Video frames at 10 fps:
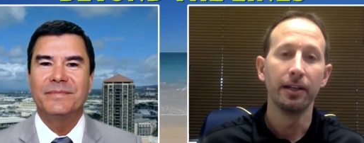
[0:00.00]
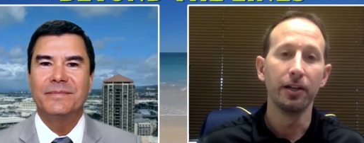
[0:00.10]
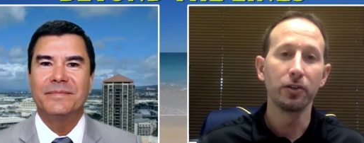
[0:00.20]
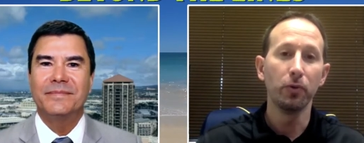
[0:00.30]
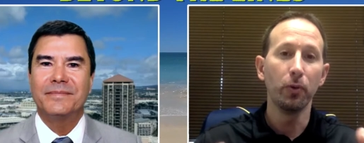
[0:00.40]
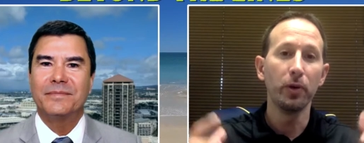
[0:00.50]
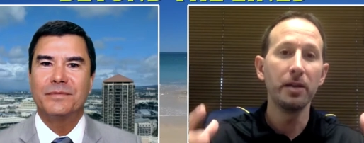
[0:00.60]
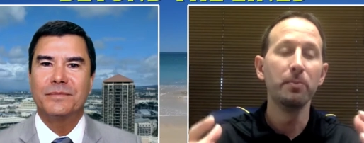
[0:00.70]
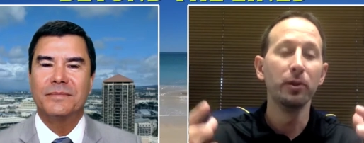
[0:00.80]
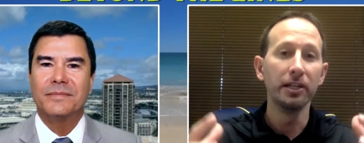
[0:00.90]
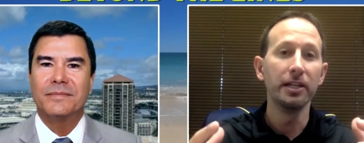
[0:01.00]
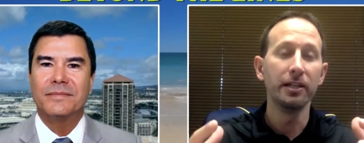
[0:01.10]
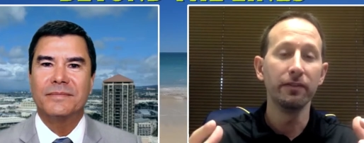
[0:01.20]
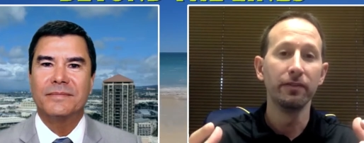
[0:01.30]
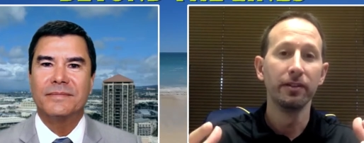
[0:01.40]
Speaker 1: here's what we
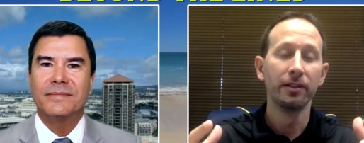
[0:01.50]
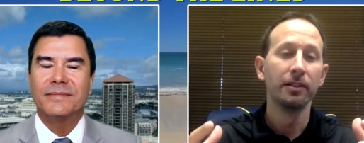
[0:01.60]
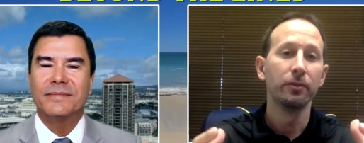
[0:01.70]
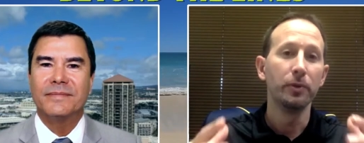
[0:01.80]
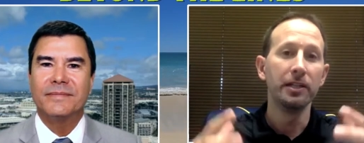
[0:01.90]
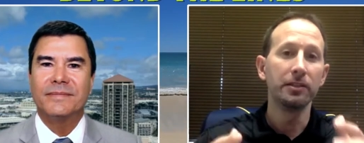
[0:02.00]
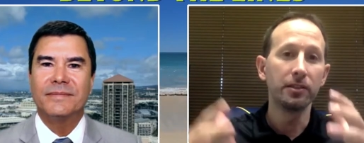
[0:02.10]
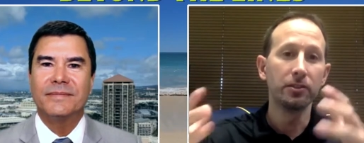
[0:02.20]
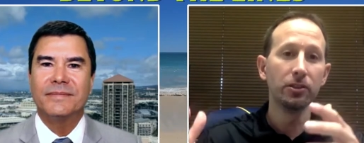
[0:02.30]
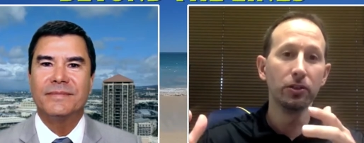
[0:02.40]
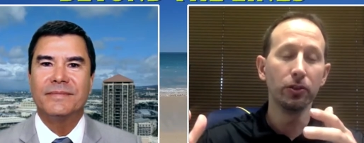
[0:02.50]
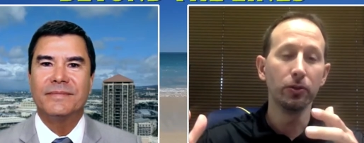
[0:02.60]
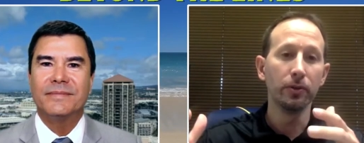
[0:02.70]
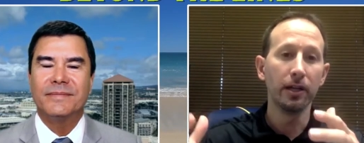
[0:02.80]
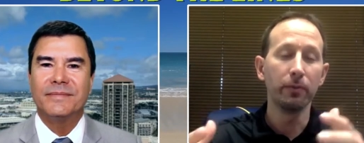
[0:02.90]
believe we need to
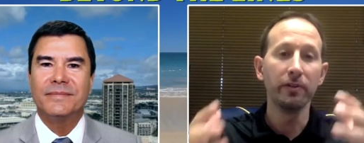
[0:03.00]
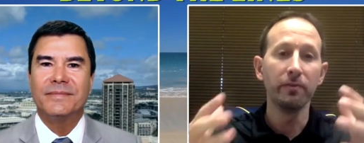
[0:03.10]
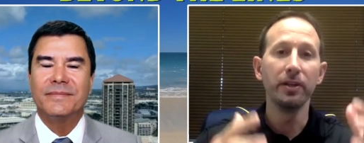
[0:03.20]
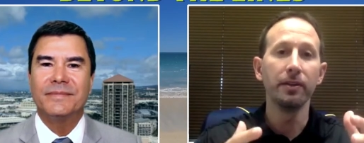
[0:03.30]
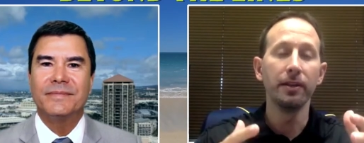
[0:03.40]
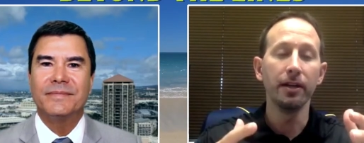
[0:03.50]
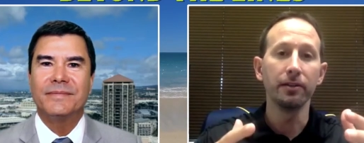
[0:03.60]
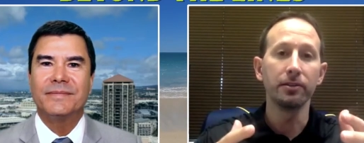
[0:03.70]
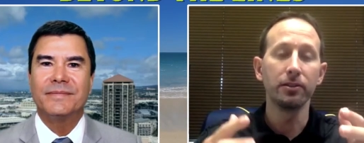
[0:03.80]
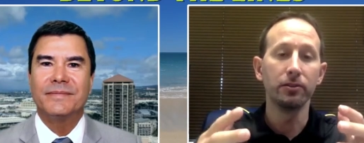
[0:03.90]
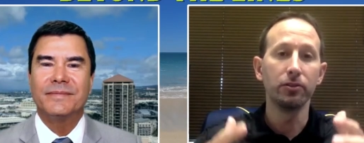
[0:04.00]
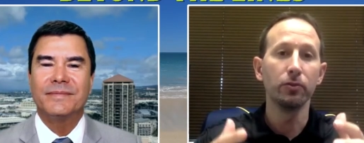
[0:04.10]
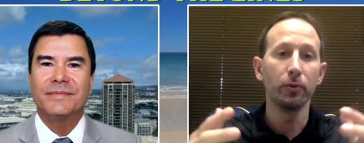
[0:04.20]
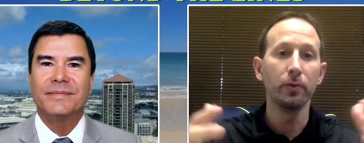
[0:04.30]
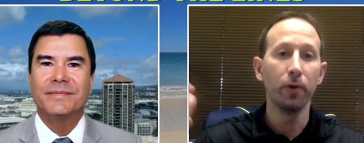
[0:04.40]
do, and we've been there to do
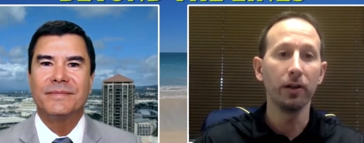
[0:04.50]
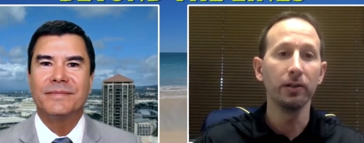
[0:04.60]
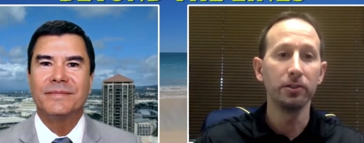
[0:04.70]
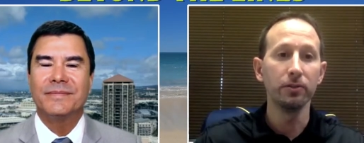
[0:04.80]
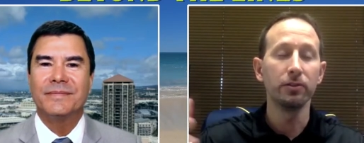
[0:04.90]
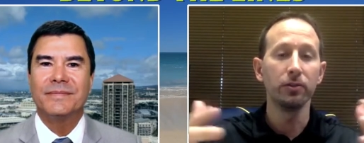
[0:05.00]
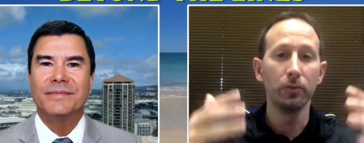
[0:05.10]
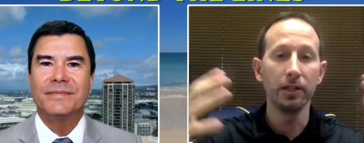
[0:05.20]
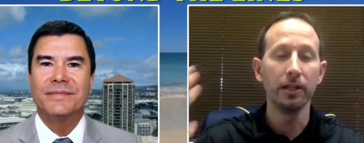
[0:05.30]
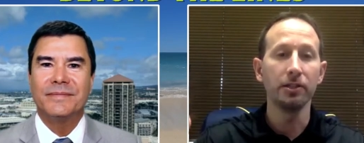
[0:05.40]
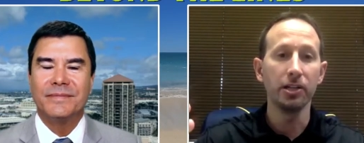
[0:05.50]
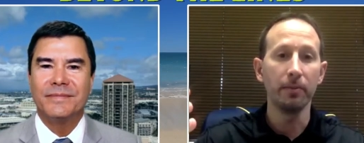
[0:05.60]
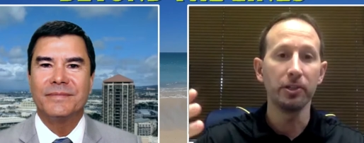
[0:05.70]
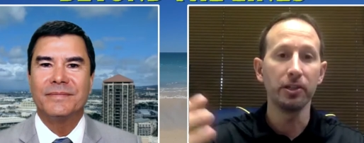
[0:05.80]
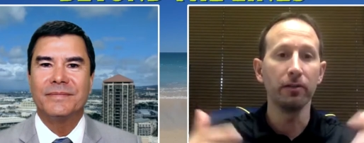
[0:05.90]
what we want to do to win at a
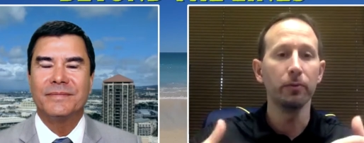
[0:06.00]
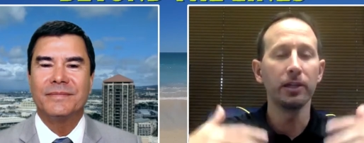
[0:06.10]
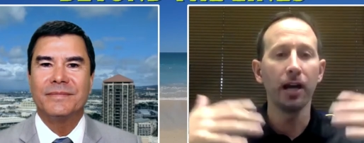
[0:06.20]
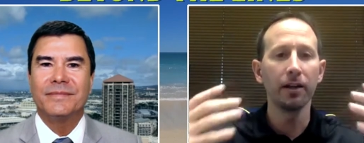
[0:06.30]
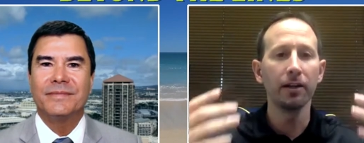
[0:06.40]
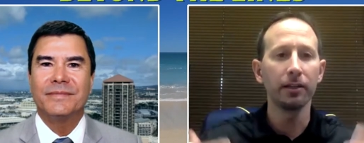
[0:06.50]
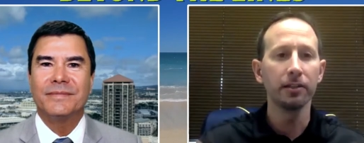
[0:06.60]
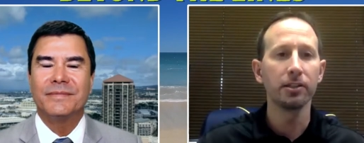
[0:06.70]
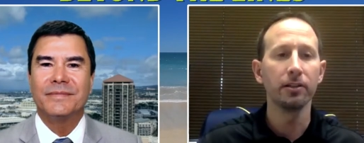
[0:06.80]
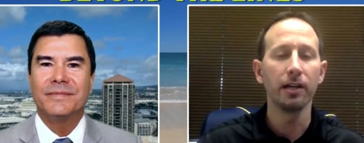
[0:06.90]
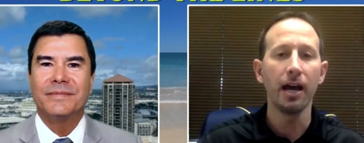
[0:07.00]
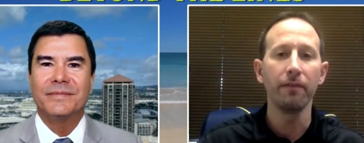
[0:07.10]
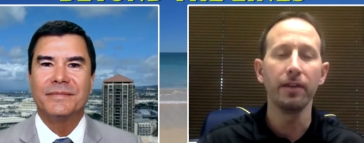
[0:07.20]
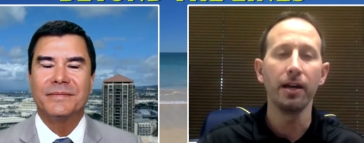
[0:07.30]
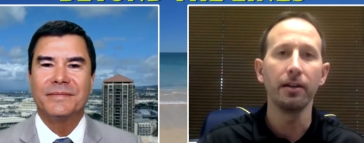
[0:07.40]
championship. And we kind of continue to
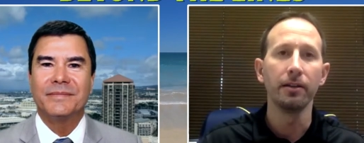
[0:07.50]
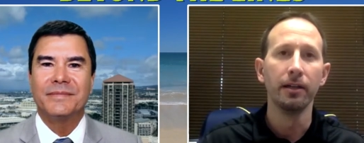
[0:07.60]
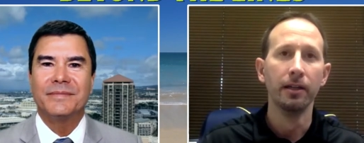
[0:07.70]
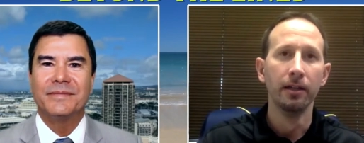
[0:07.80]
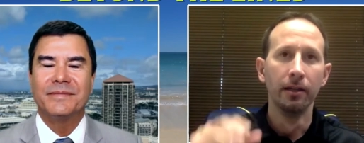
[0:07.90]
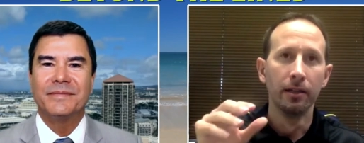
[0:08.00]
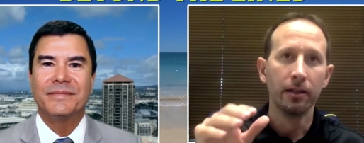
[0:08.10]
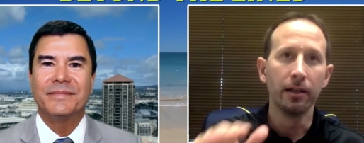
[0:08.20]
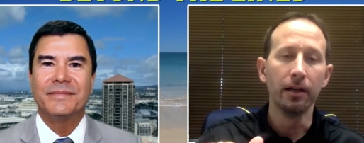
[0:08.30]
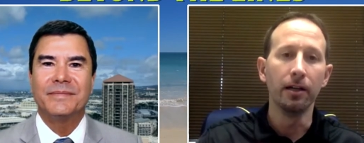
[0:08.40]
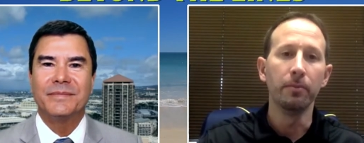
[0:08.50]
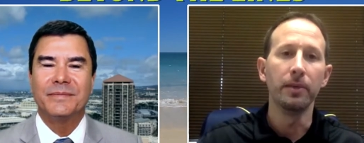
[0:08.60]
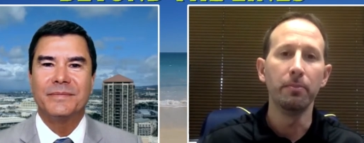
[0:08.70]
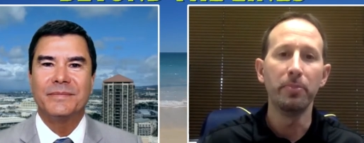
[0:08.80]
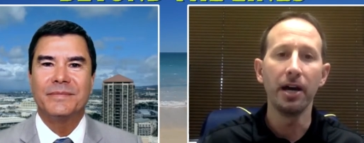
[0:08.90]
have that
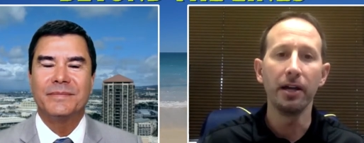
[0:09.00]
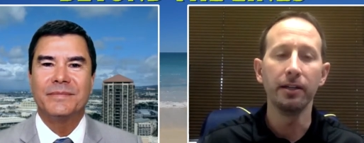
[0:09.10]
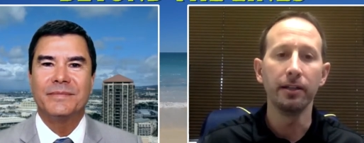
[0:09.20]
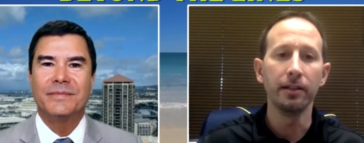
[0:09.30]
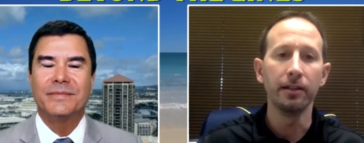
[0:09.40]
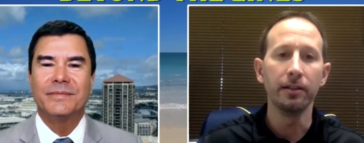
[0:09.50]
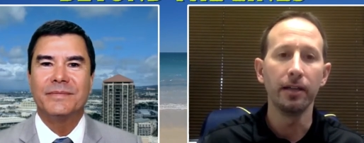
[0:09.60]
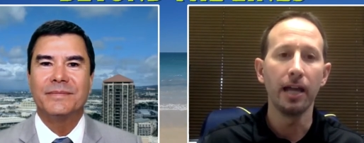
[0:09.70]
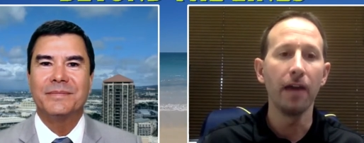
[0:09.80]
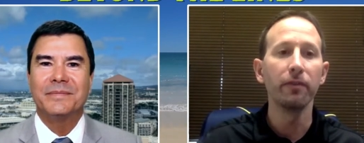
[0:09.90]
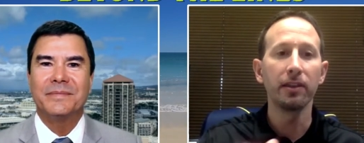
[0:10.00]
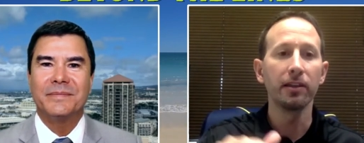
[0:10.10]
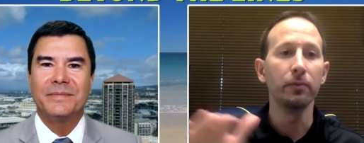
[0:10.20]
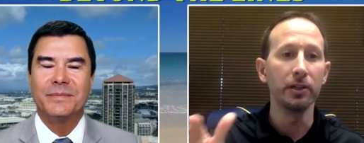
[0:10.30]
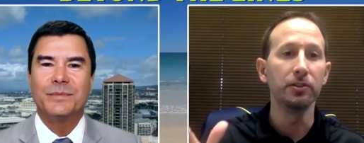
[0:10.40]
Um, embedded in
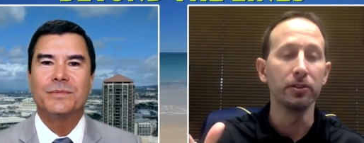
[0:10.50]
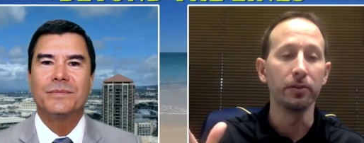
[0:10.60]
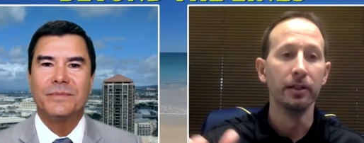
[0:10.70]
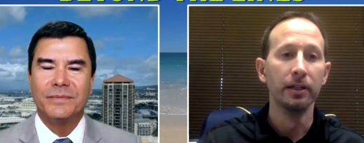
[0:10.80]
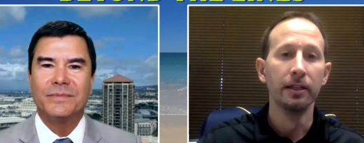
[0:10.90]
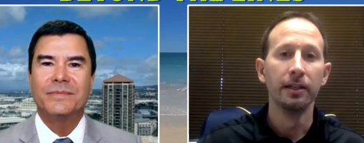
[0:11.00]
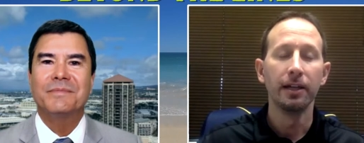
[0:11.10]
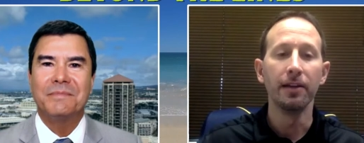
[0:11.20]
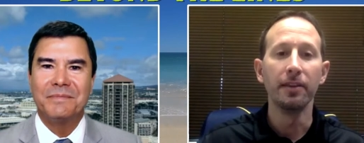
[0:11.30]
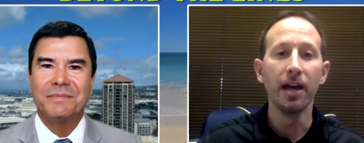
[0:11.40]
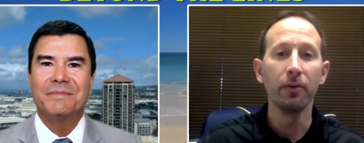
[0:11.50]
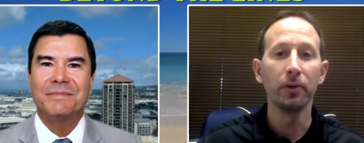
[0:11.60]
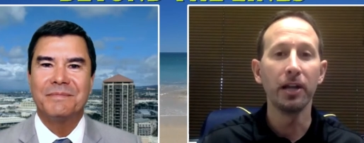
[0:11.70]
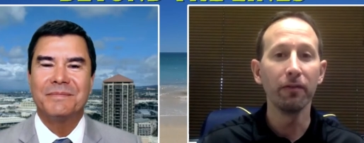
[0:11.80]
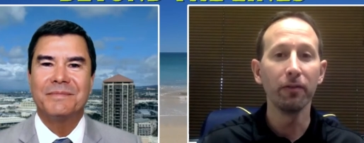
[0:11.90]
everything we do. And
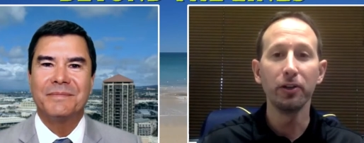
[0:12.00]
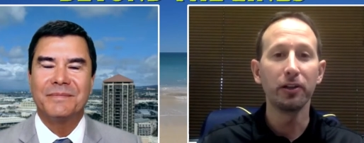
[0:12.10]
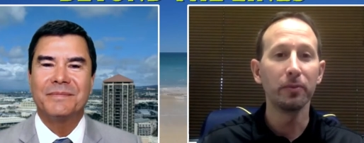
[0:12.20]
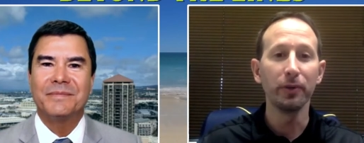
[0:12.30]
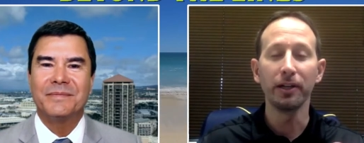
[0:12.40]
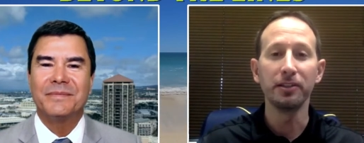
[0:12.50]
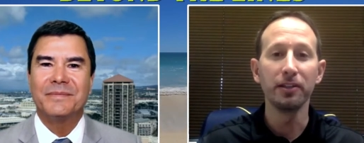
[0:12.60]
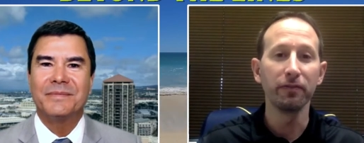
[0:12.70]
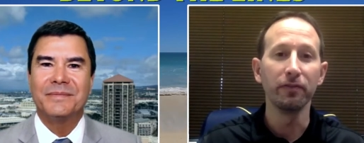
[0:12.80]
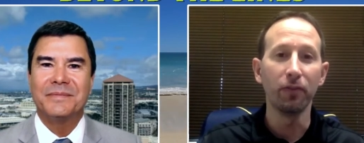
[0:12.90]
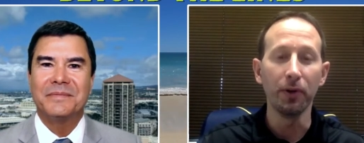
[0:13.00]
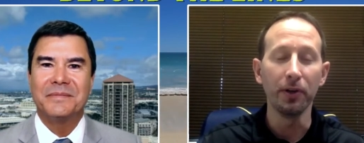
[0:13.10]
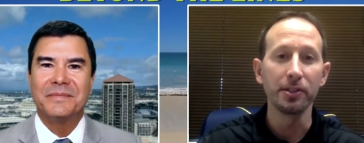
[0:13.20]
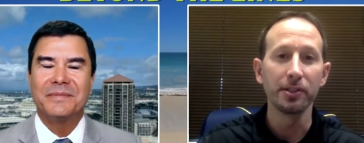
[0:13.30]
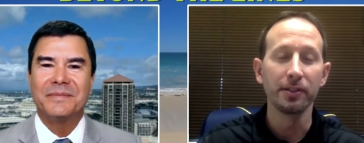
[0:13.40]
then whenever you can bring a different
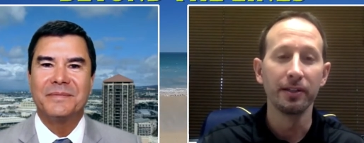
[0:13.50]
voice